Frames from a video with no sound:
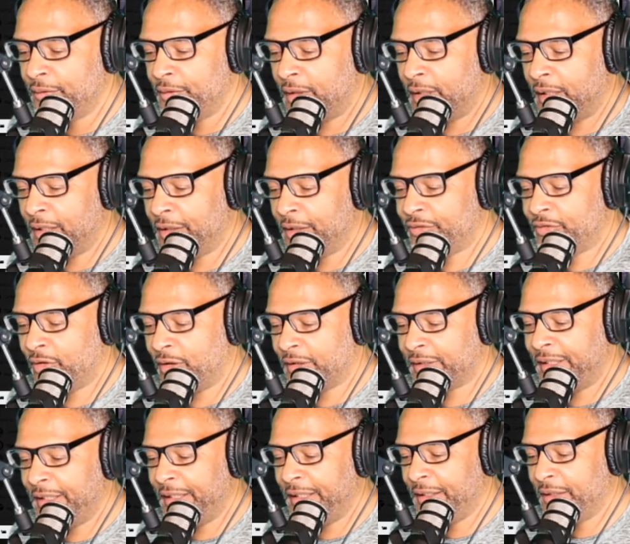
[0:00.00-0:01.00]
uh,
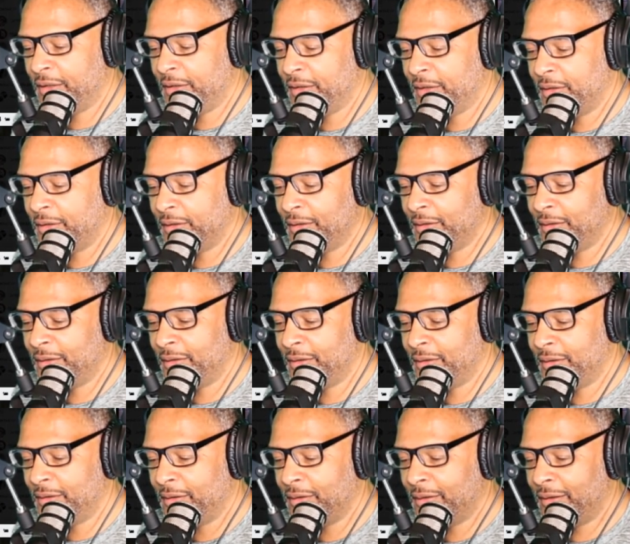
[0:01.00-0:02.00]
talking.
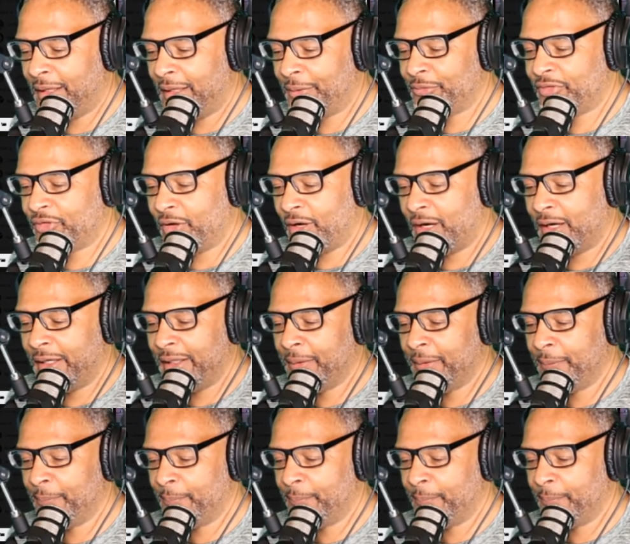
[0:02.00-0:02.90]
I'm sorry.